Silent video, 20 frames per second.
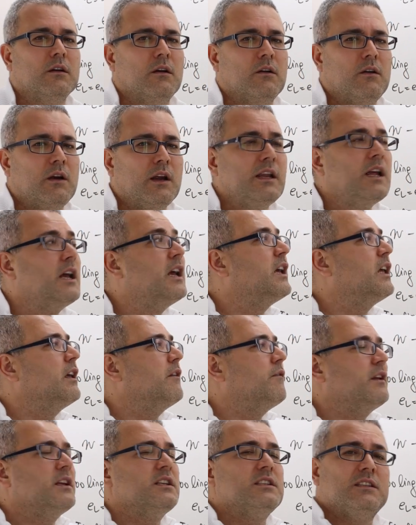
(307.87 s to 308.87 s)
All right.
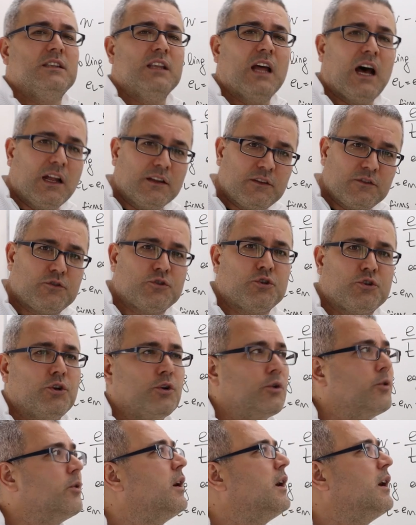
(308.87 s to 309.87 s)
If it is not
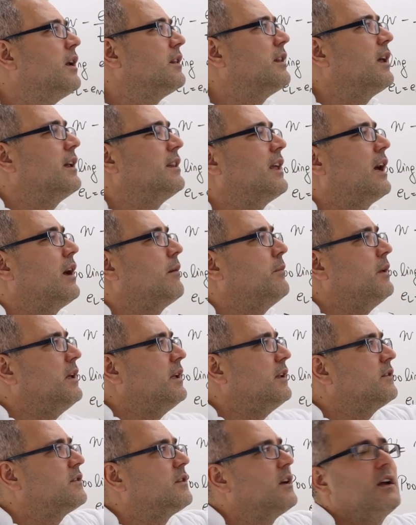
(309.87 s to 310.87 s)
true, then that
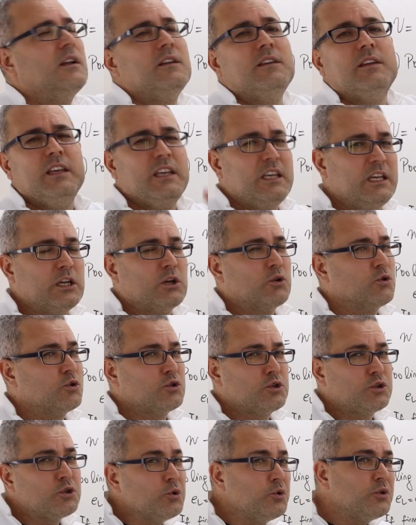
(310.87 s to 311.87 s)
means T
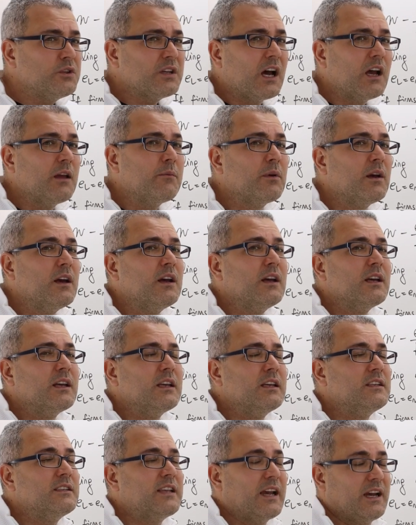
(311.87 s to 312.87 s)
equals 2 type
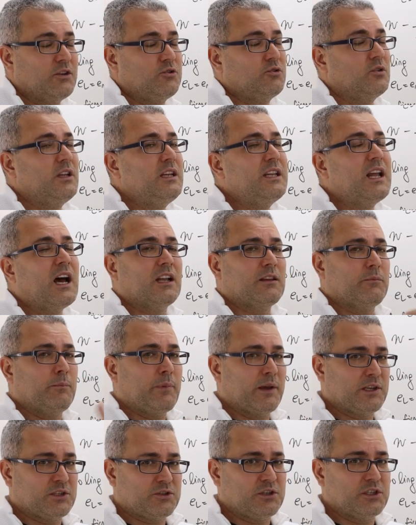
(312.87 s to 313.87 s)
is actually not
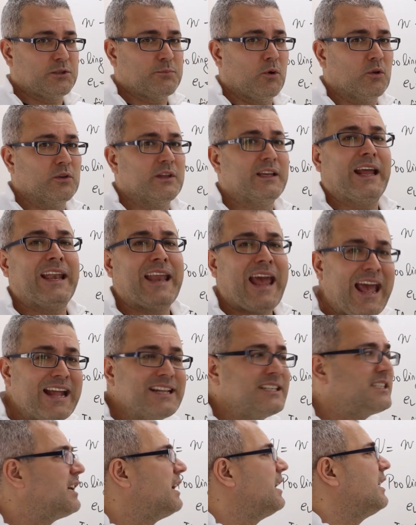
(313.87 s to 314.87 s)
best responding. And
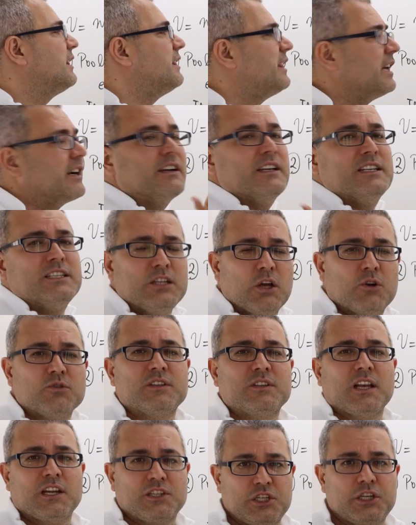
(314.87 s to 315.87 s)
hence, there is no
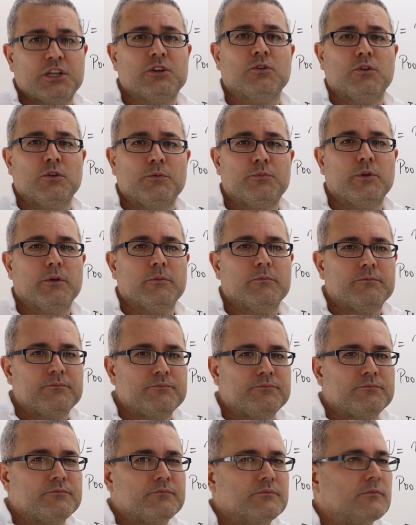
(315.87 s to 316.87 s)
such equilibrium.
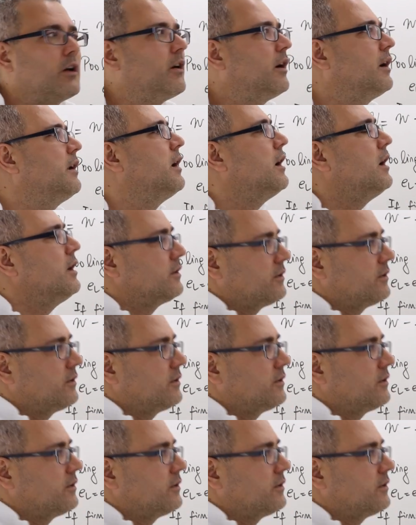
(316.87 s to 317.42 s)
All right.